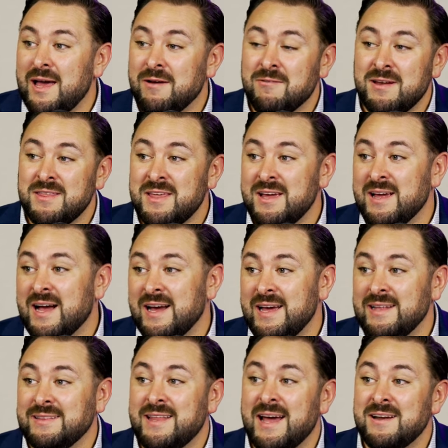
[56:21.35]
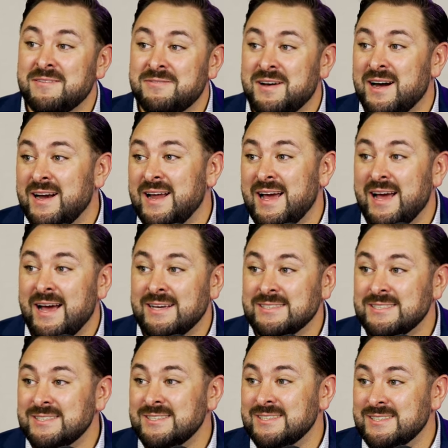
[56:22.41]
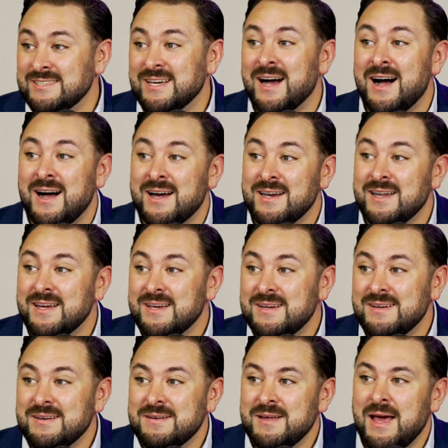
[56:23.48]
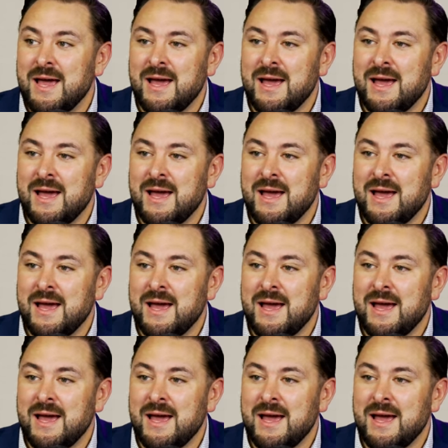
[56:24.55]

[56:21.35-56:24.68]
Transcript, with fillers: Everything I identified as is gone. Yeah, well,